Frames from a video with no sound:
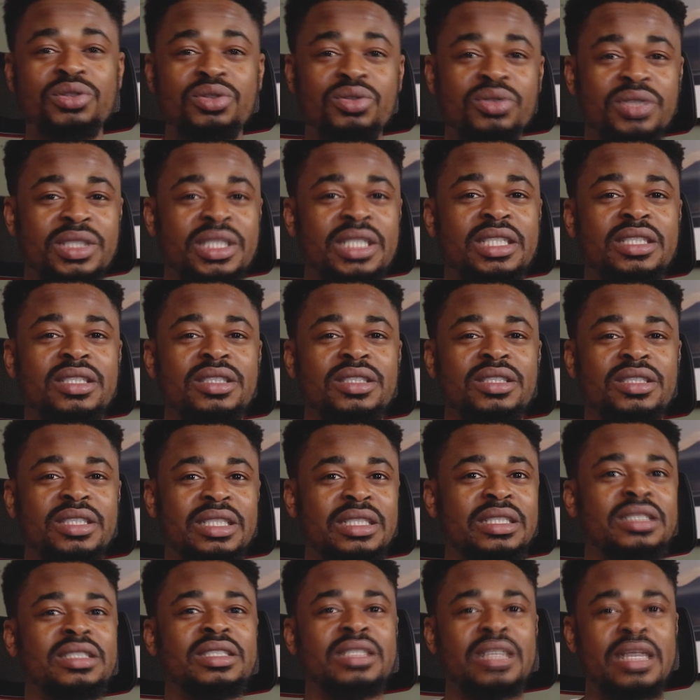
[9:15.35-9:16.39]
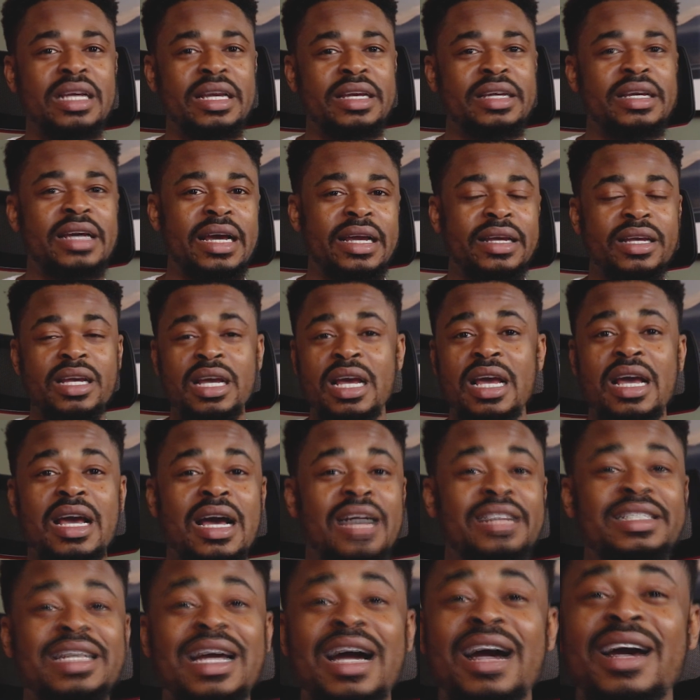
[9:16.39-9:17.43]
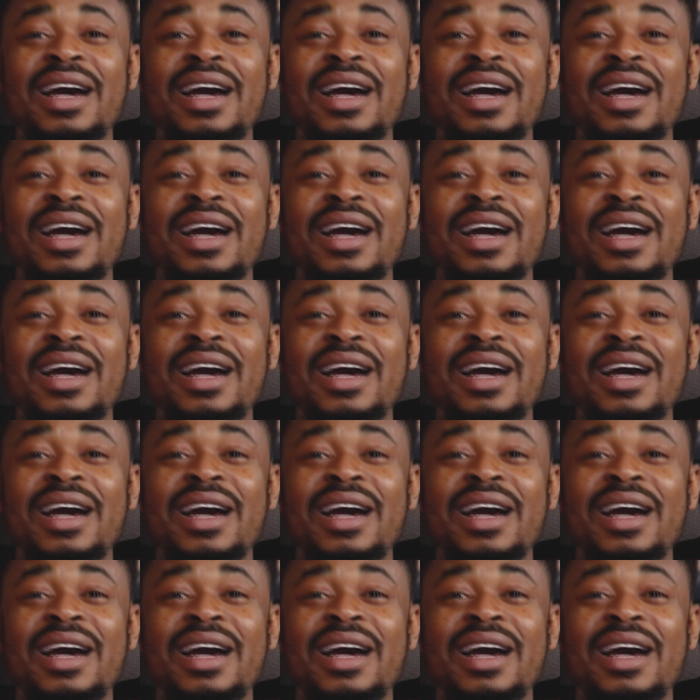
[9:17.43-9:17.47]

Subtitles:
you using this AI? And